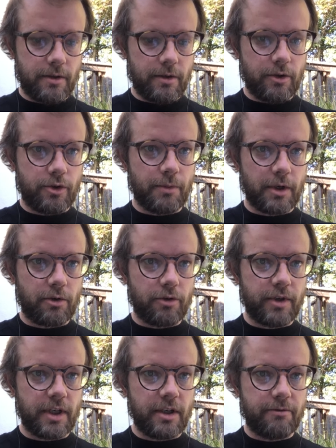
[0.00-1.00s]
The smart
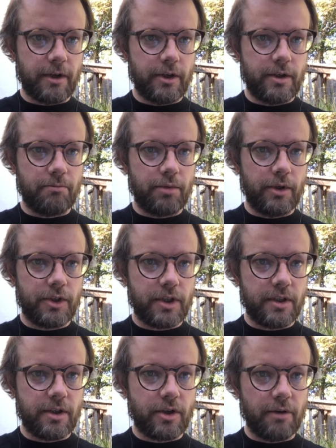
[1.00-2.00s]
contract is very simple. It's
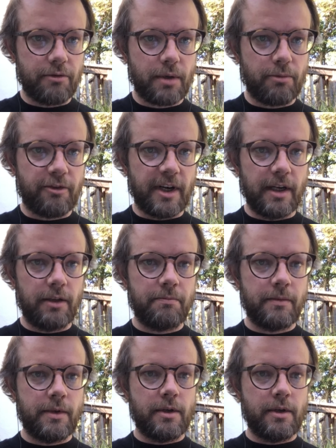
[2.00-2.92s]
just a JavaScript file.